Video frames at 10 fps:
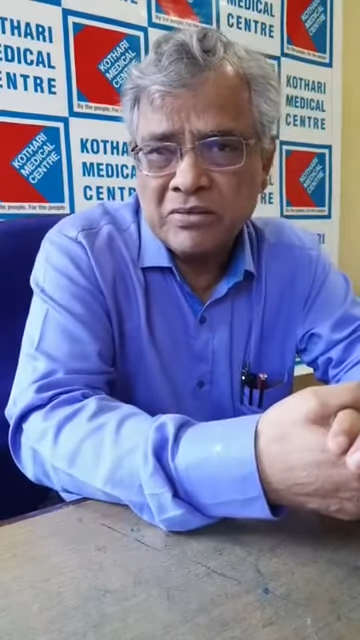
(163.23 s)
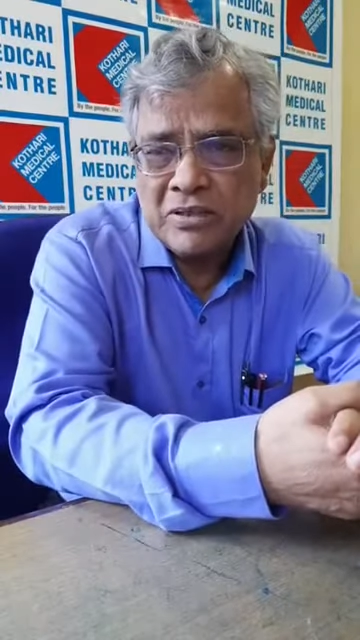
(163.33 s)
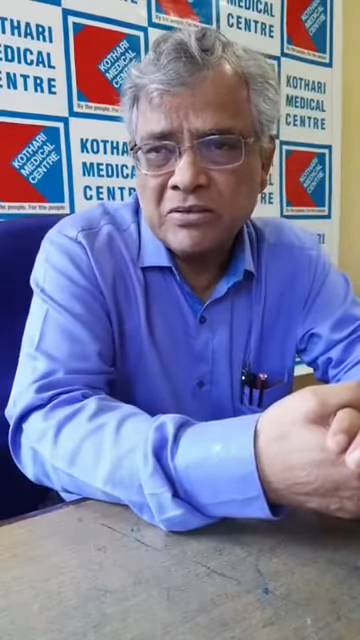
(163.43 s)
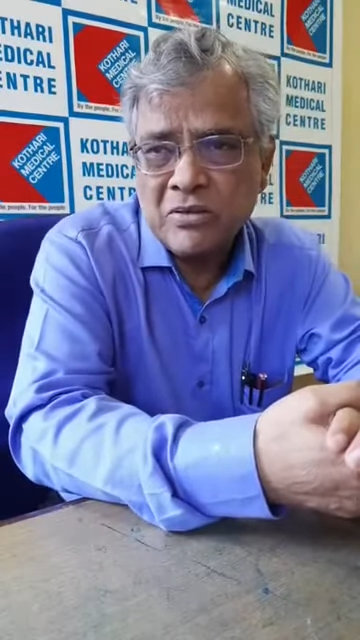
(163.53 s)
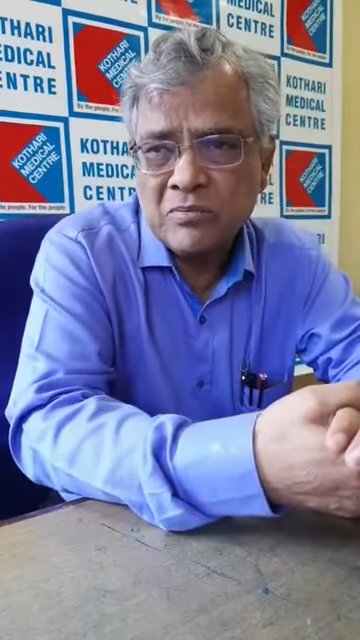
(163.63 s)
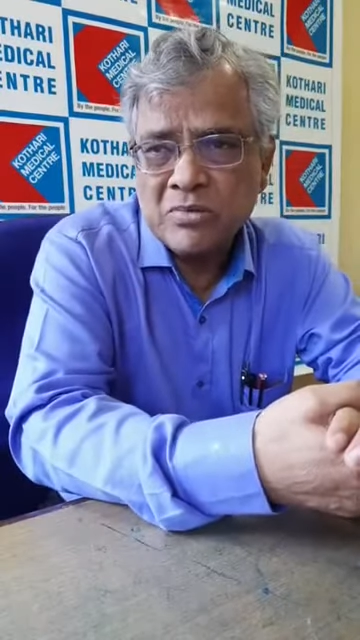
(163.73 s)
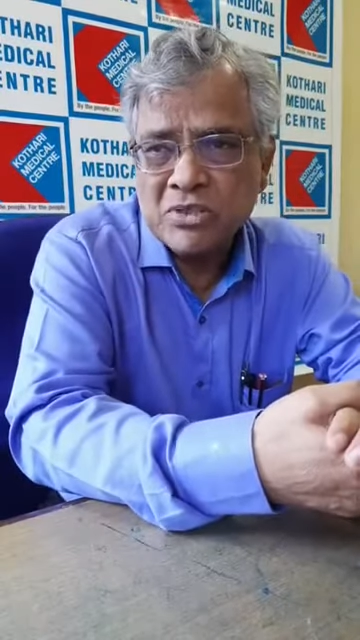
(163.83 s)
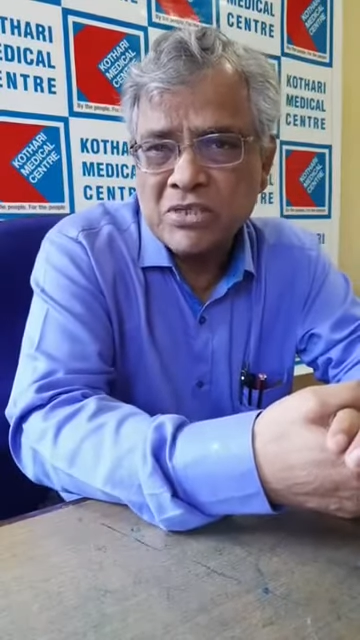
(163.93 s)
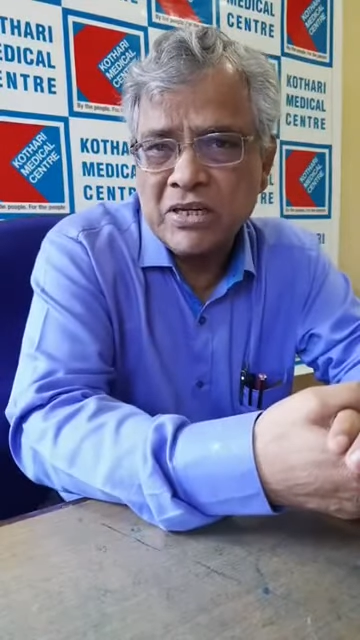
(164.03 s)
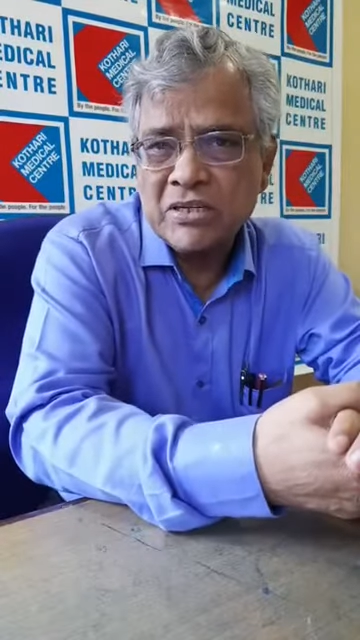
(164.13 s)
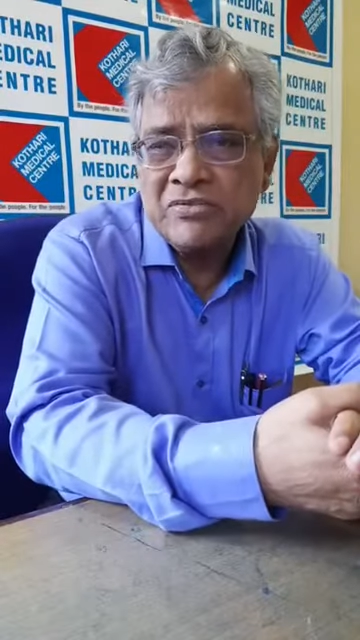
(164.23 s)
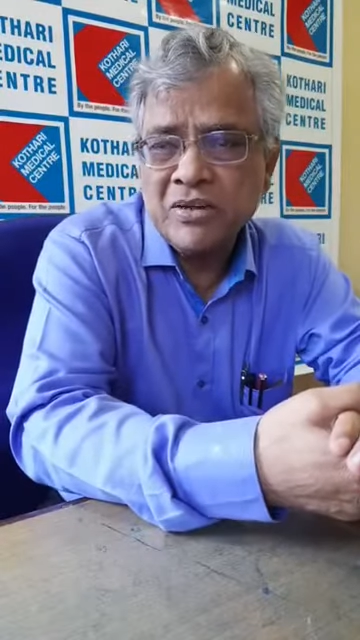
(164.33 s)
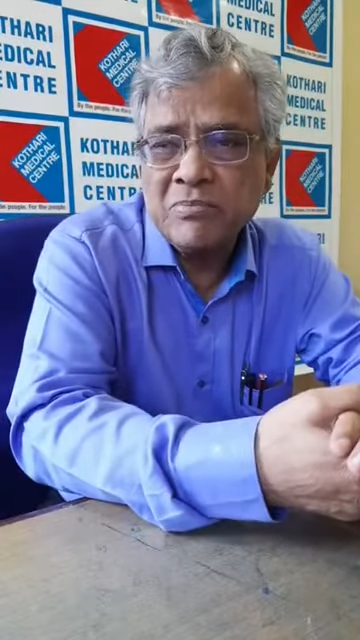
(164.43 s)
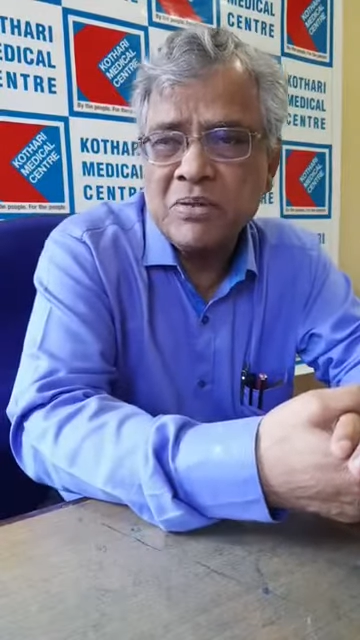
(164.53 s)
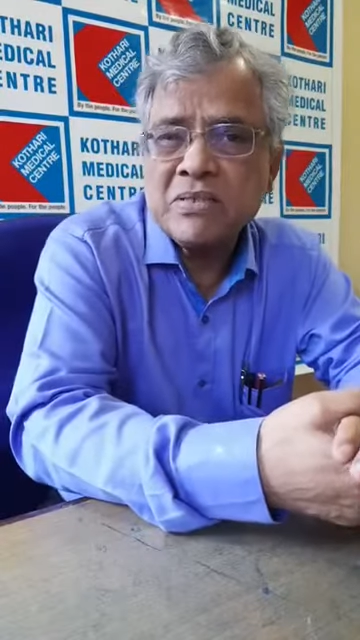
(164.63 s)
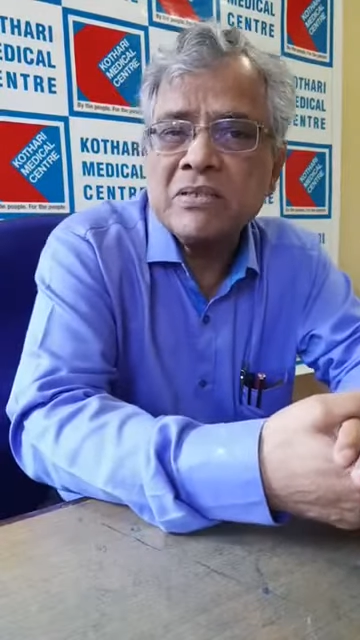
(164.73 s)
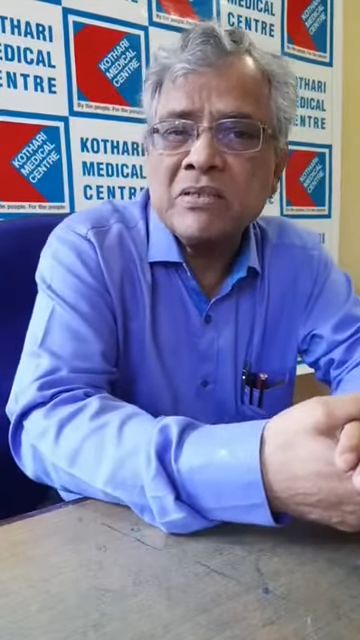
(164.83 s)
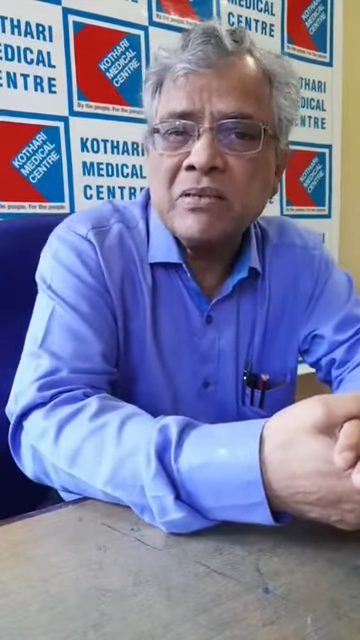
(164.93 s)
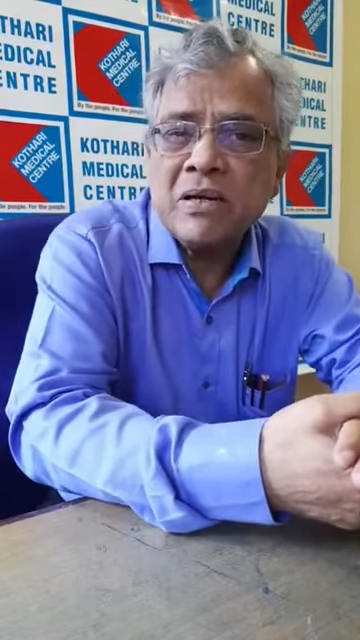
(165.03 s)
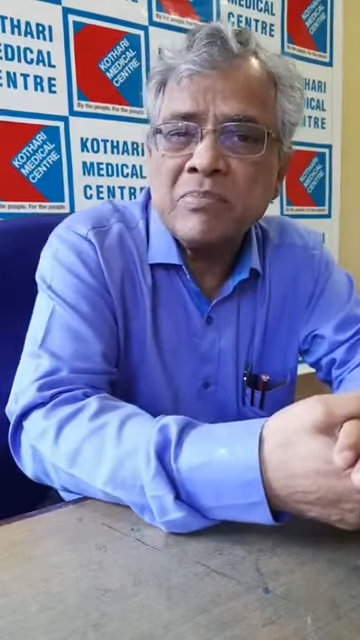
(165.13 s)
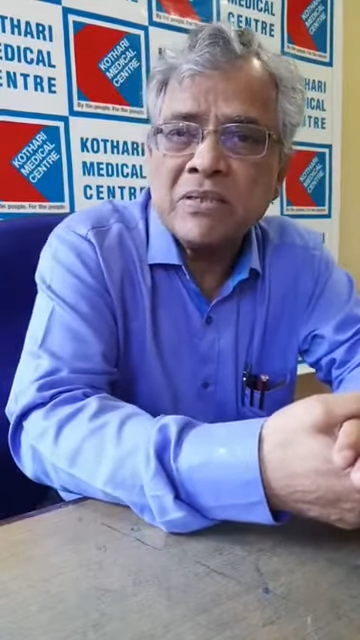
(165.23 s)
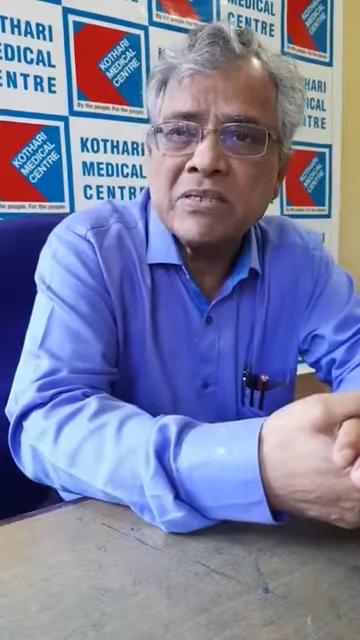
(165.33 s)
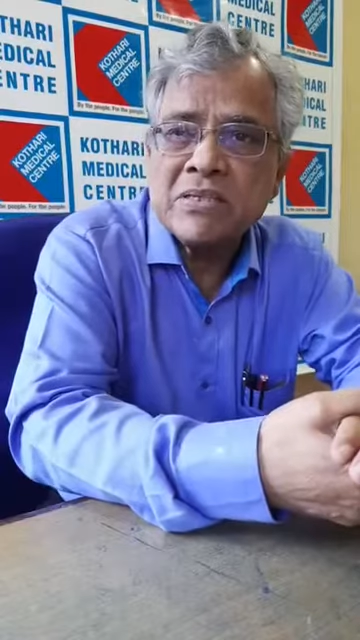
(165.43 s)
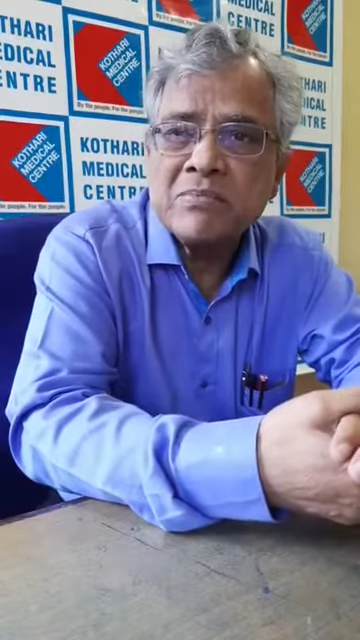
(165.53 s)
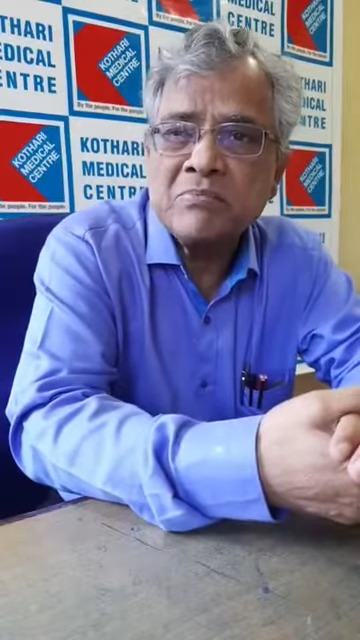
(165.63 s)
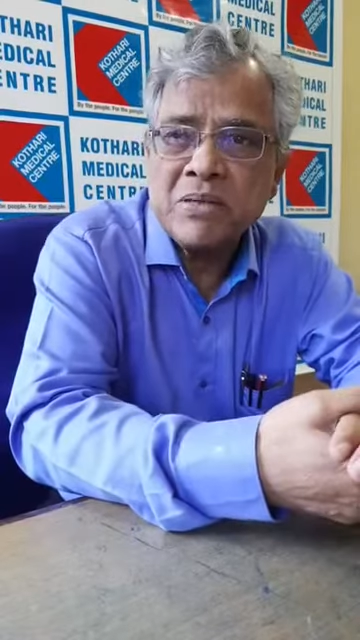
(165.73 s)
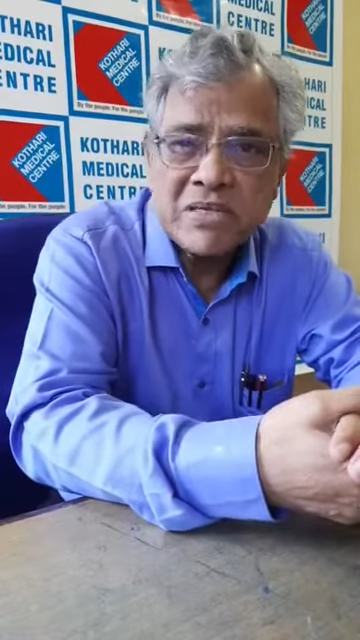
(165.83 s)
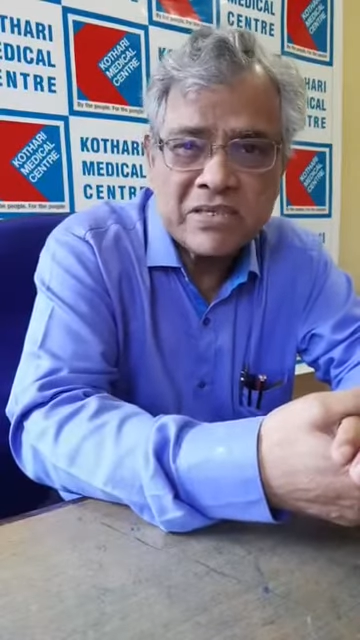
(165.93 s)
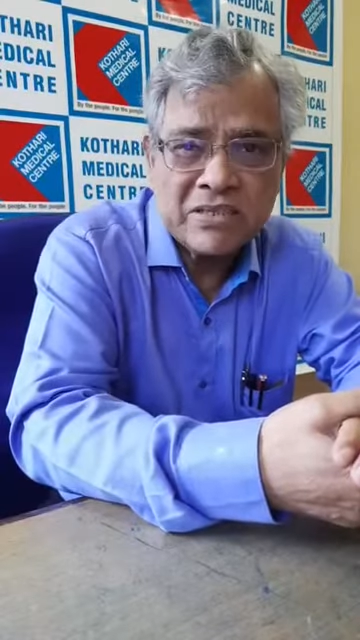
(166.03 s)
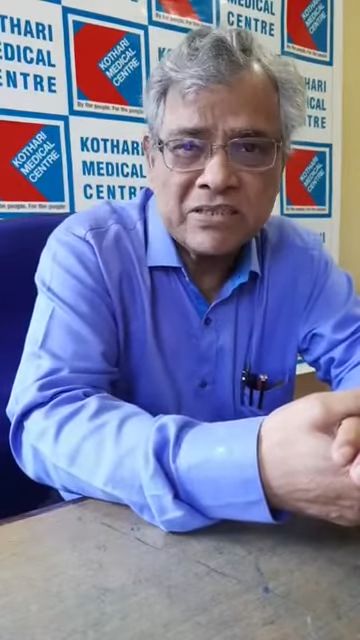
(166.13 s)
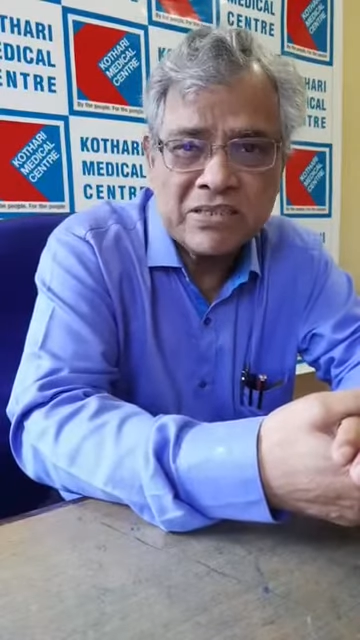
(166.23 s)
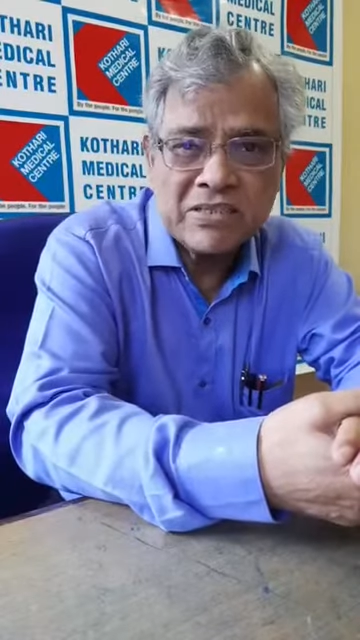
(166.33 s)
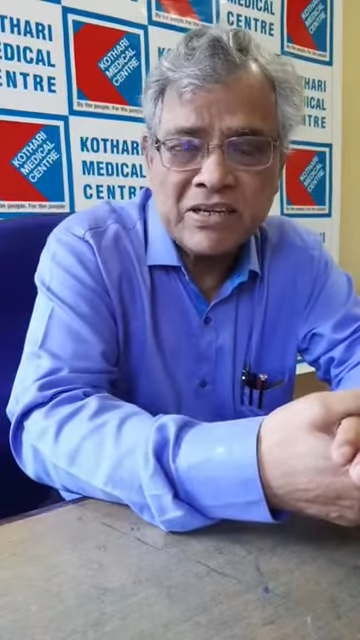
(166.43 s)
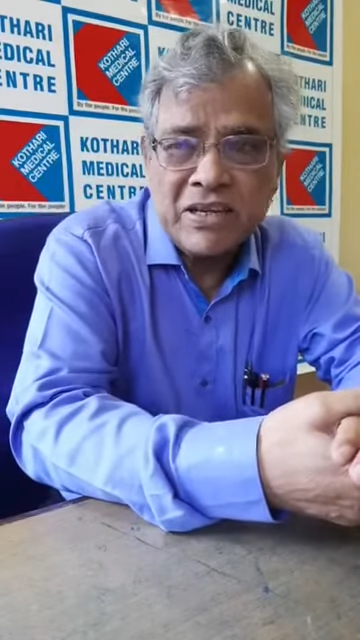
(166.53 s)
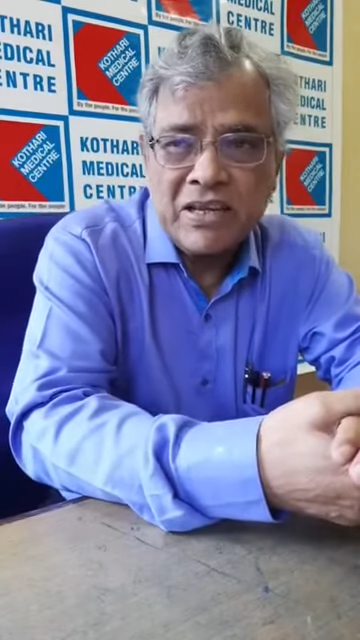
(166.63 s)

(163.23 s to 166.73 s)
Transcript: that almost 95% of the hypertensive patients,